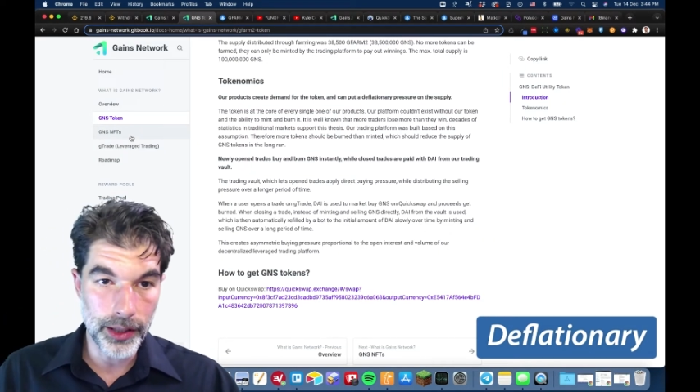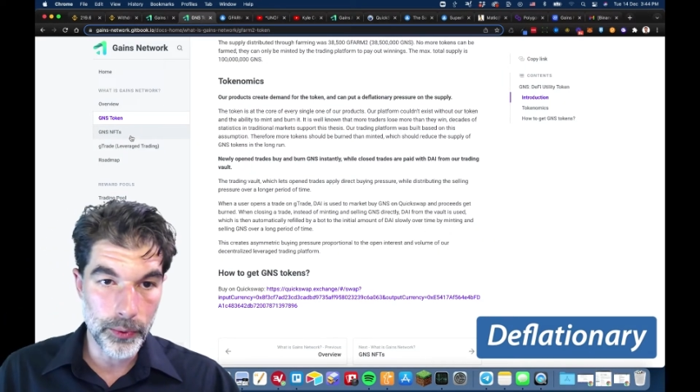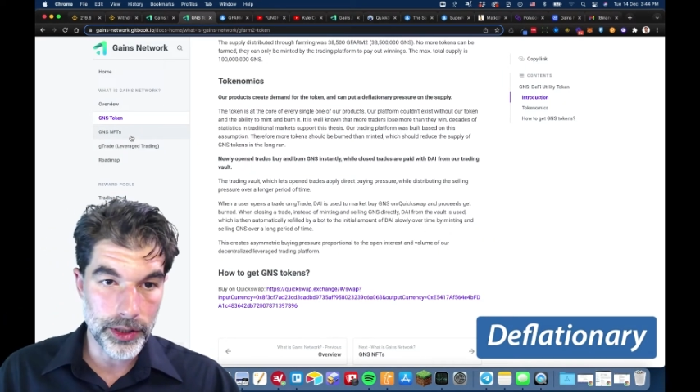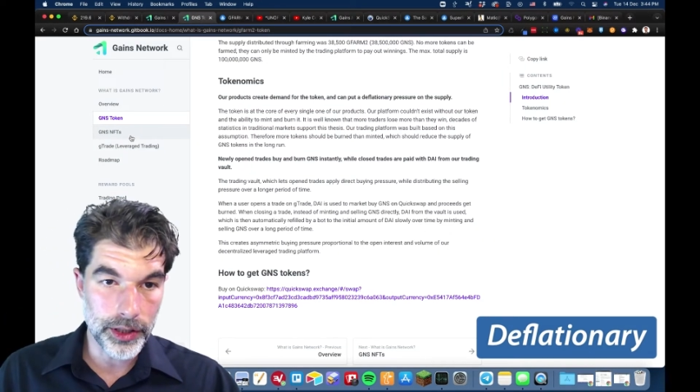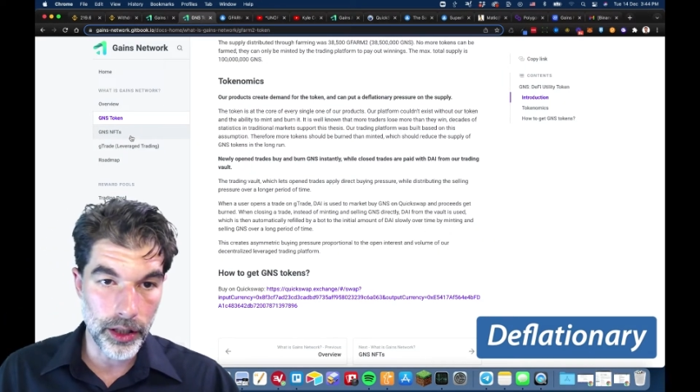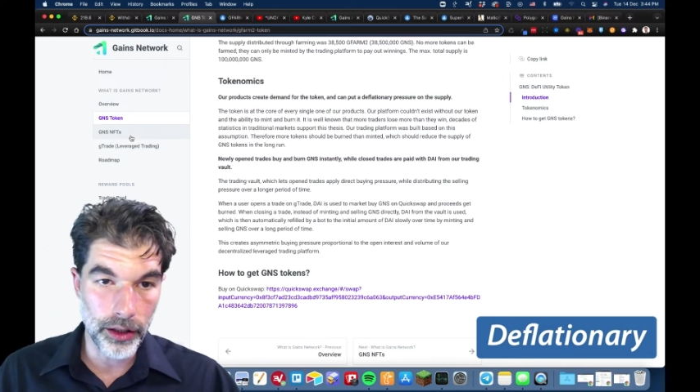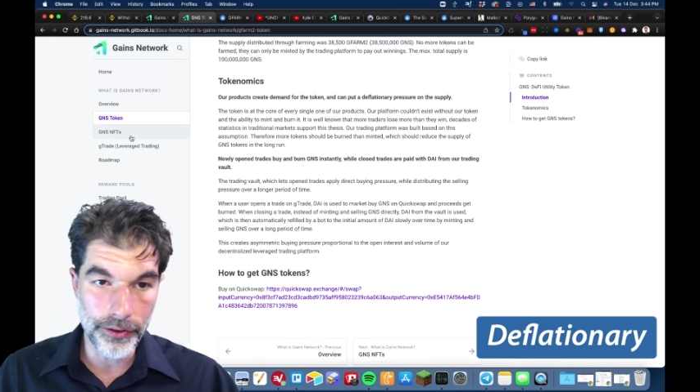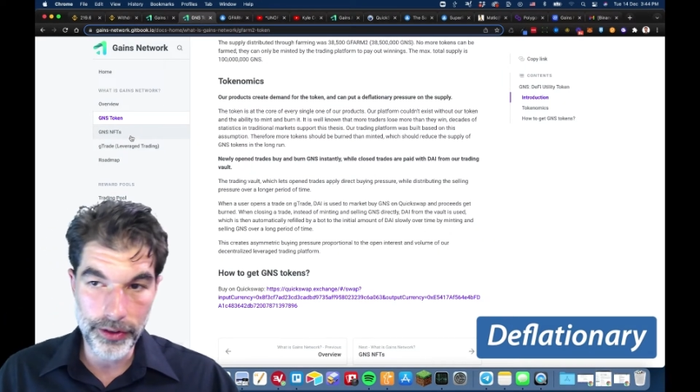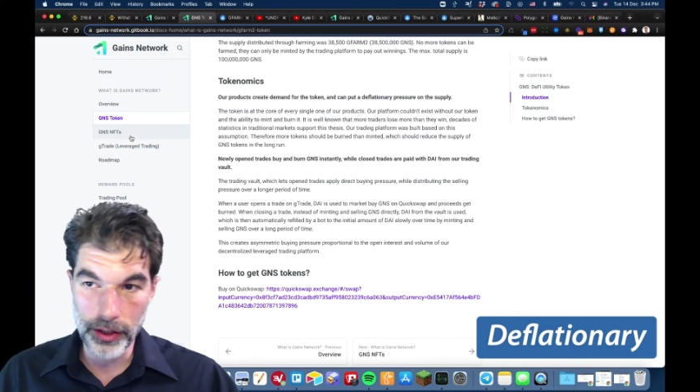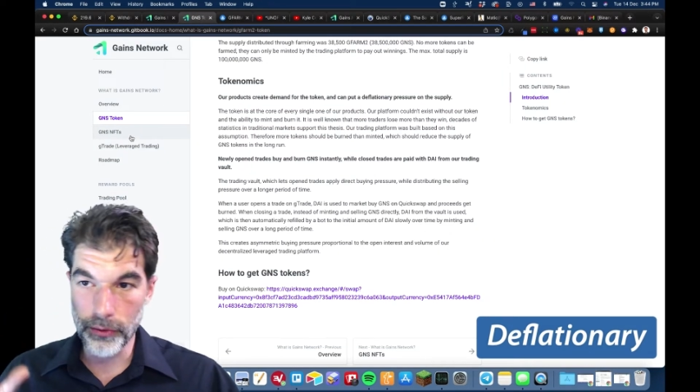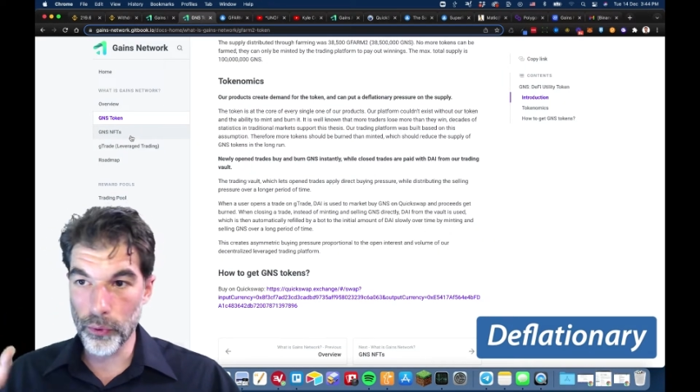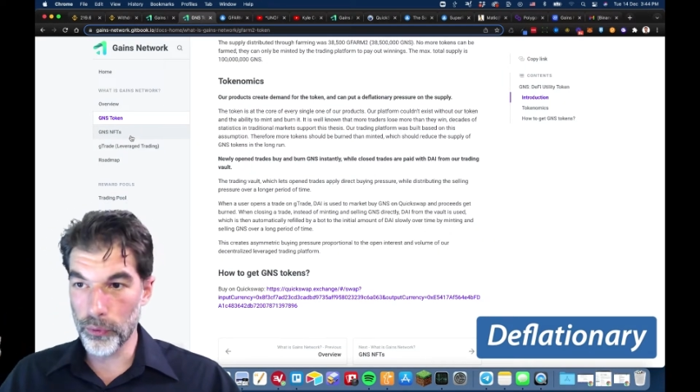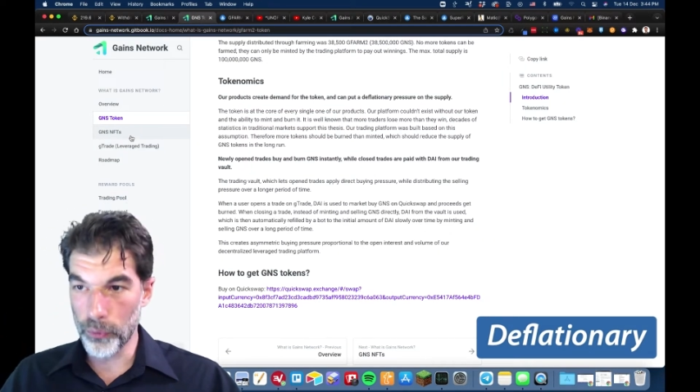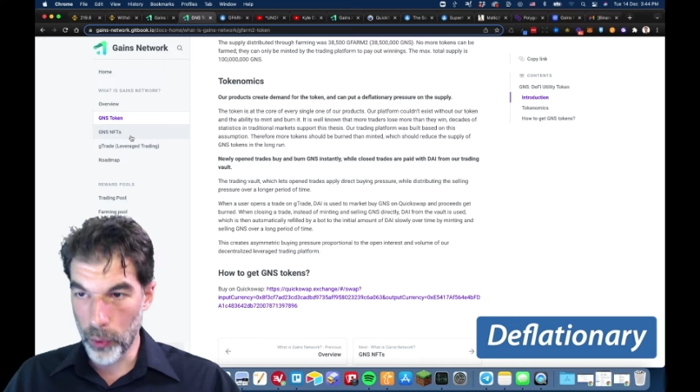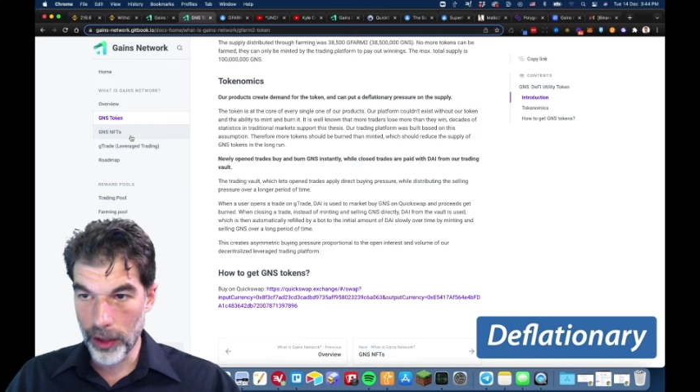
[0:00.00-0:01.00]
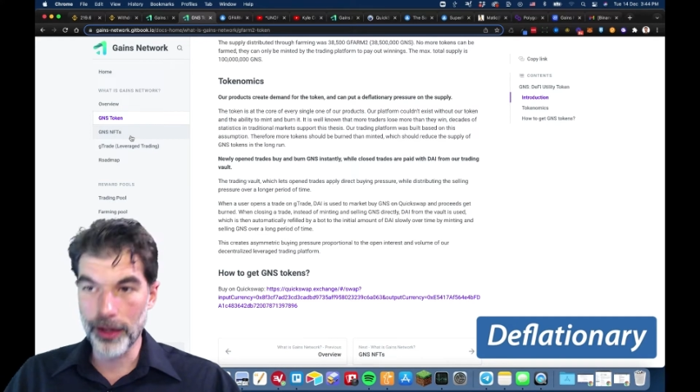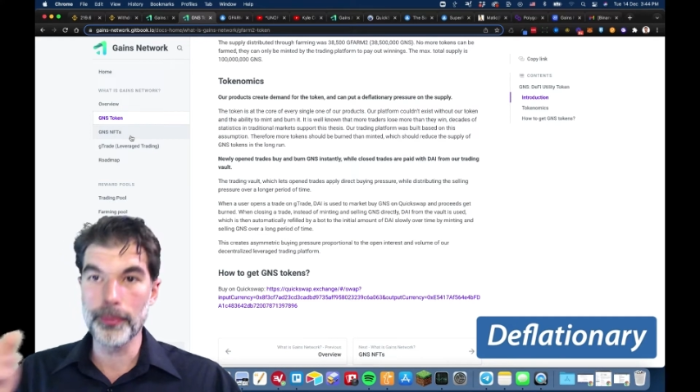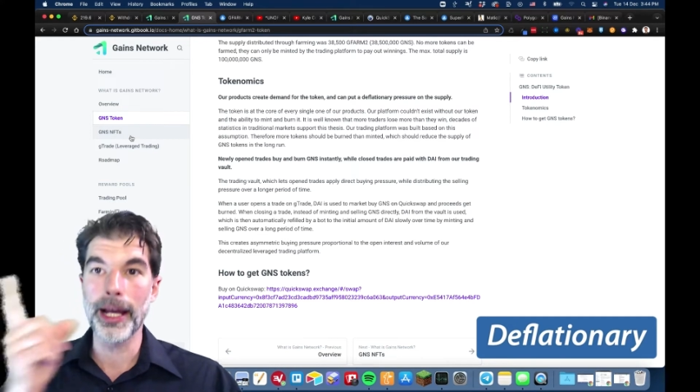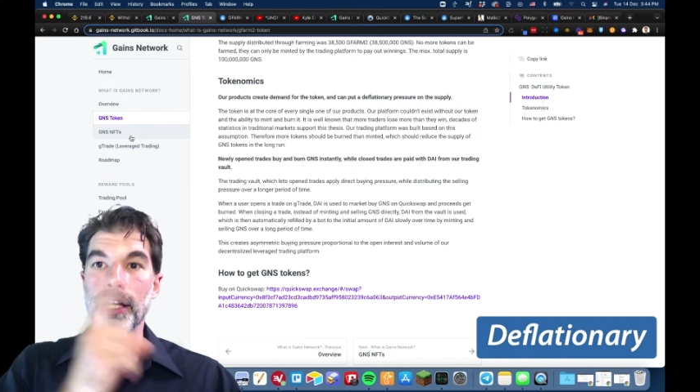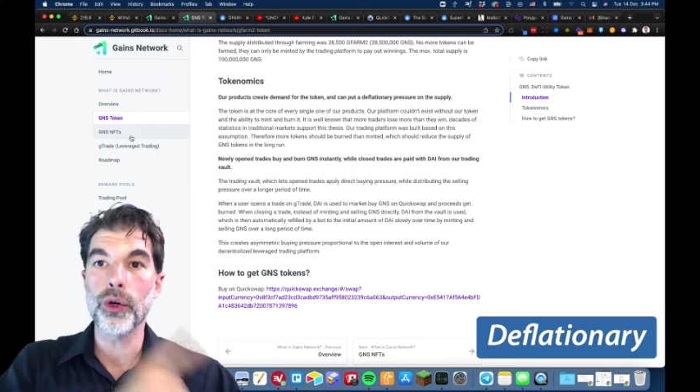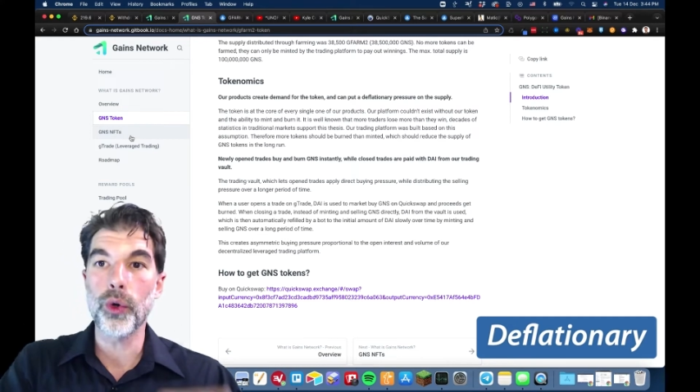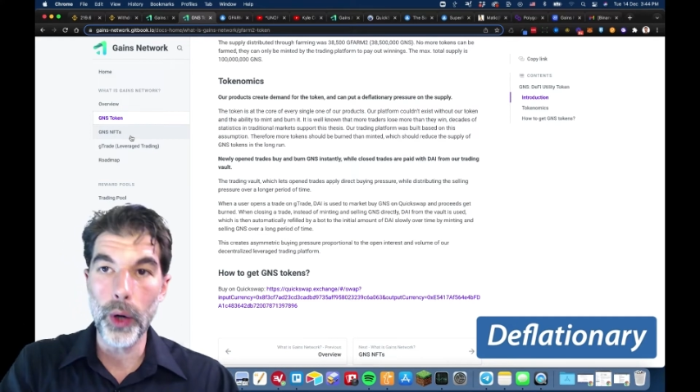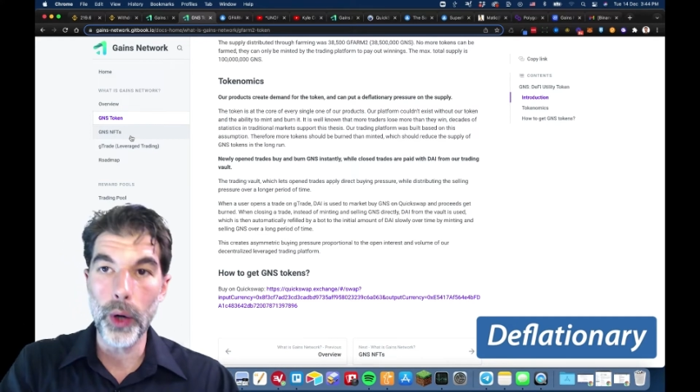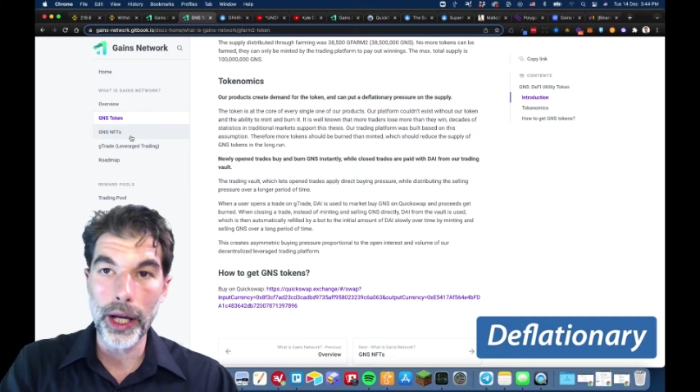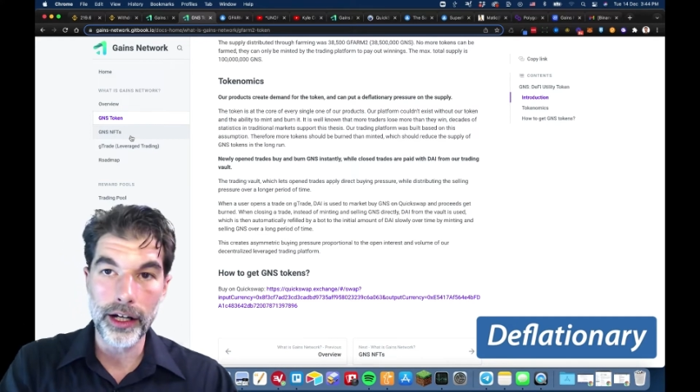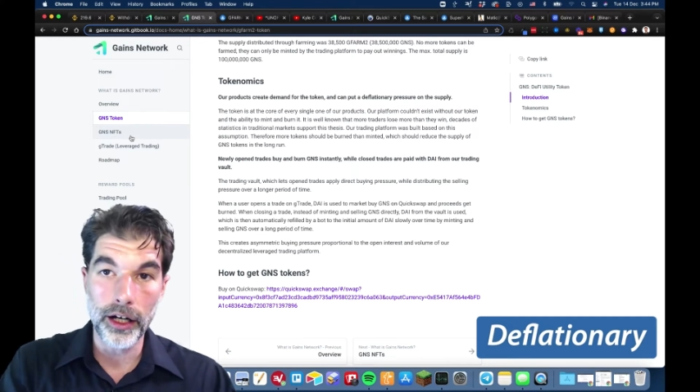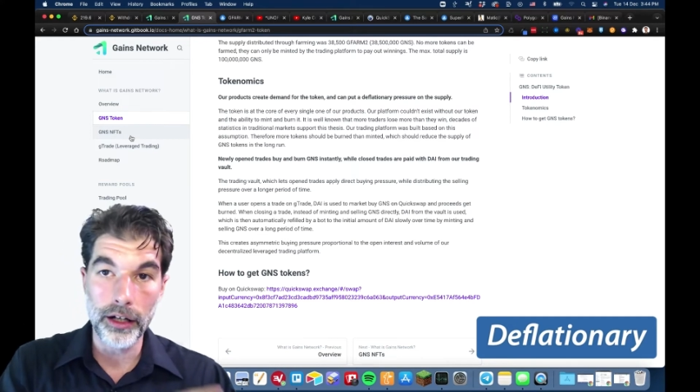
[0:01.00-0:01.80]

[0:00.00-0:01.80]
which once my quick